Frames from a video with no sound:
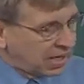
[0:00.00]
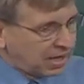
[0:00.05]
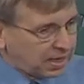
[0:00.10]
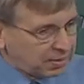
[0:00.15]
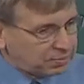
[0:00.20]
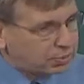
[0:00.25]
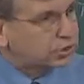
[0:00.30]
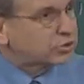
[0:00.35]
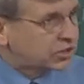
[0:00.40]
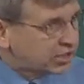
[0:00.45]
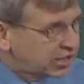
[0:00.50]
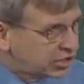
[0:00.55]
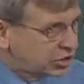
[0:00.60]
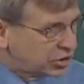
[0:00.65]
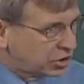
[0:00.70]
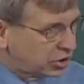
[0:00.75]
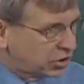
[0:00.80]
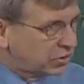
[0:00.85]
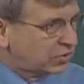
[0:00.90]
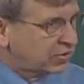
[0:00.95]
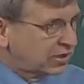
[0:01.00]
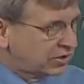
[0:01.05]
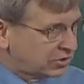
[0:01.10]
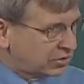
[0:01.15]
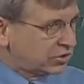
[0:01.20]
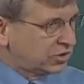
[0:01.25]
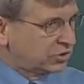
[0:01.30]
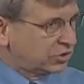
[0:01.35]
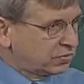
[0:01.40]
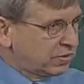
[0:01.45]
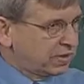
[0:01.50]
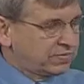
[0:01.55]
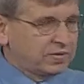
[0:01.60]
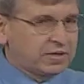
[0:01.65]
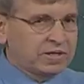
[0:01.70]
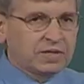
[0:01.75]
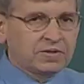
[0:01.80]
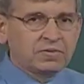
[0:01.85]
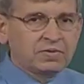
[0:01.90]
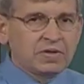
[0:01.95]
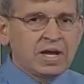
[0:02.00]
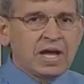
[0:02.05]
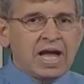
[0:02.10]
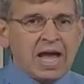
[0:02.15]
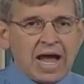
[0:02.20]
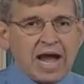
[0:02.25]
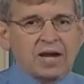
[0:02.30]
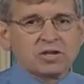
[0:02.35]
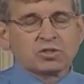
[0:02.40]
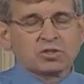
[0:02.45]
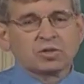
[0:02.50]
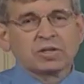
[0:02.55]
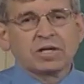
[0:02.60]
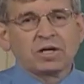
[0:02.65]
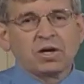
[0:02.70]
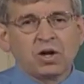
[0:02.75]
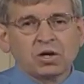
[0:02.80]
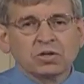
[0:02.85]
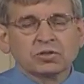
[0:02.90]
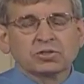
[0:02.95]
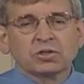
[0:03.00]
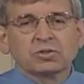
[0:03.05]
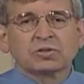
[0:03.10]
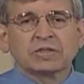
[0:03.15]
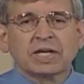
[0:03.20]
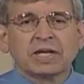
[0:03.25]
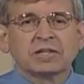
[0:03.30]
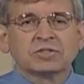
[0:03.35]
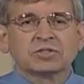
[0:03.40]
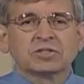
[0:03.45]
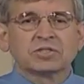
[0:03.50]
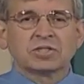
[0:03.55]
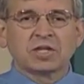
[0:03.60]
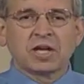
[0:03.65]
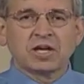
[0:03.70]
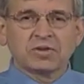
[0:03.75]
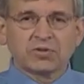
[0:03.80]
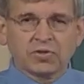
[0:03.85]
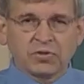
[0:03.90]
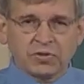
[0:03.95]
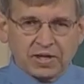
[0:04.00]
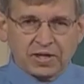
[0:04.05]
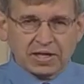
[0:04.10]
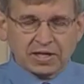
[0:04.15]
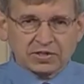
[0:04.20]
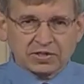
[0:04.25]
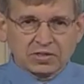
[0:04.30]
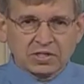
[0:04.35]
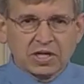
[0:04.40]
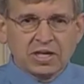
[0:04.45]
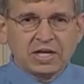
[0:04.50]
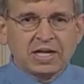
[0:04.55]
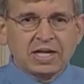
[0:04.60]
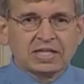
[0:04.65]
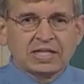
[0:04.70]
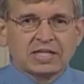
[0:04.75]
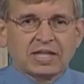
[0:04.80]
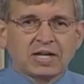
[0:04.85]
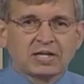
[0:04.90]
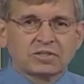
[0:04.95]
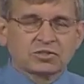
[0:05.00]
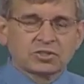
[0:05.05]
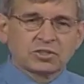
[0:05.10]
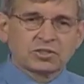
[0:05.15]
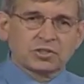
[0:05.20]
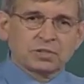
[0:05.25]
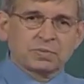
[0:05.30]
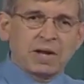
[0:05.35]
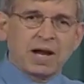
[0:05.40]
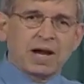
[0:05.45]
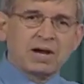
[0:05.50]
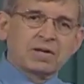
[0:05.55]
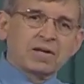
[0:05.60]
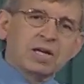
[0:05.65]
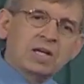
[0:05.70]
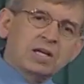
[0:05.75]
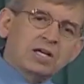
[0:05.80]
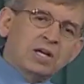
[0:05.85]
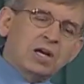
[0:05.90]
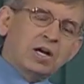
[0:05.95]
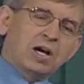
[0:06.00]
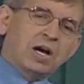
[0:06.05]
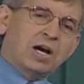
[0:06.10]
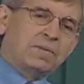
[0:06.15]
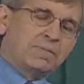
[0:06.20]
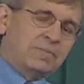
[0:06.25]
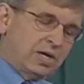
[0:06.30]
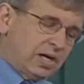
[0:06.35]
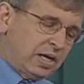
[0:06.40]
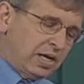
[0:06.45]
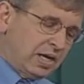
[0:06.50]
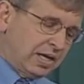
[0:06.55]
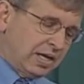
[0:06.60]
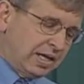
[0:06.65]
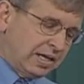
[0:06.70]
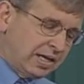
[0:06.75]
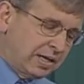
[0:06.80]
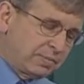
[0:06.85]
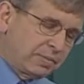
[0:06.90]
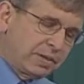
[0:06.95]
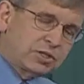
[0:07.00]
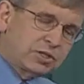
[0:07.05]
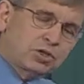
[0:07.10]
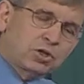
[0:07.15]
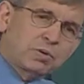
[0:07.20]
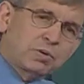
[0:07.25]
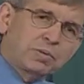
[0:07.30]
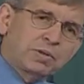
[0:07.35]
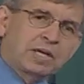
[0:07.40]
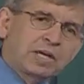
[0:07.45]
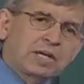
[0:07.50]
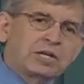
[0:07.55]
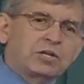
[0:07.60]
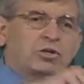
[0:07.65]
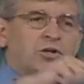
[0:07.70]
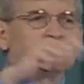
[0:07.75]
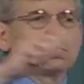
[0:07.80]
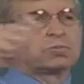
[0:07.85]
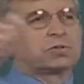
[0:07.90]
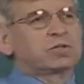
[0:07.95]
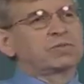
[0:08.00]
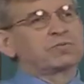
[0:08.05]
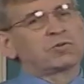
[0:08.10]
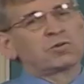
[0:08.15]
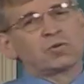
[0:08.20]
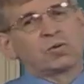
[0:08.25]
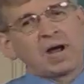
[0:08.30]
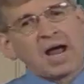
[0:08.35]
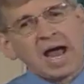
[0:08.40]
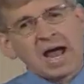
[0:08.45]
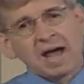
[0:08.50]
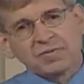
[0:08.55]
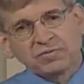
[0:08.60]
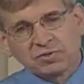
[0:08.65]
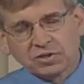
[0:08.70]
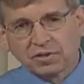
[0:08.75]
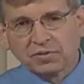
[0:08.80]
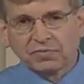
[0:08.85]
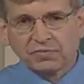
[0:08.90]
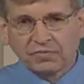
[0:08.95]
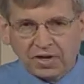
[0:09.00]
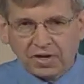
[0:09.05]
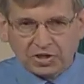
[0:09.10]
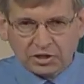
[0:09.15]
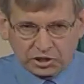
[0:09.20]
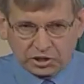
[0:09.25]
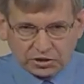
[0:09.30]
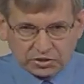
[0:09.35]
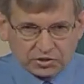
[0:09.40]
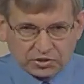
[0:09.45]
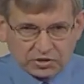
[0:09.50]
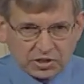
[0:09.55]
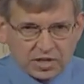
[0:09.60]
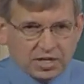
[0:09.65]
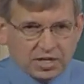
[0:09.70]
procedure that's the derivative actually also tells us other things. It tells us about, it can be interpreted in terms of graphs of functions,